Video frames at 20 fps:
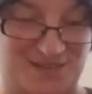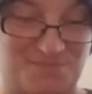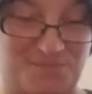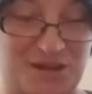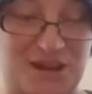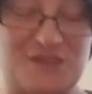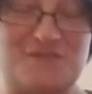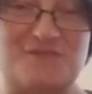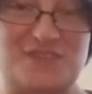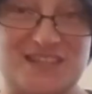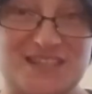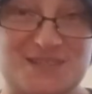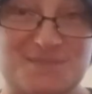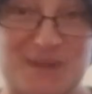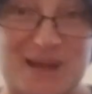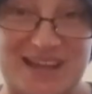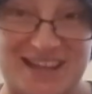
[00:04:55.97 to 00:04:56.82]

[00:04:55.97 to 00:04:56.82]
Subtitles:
But it fits my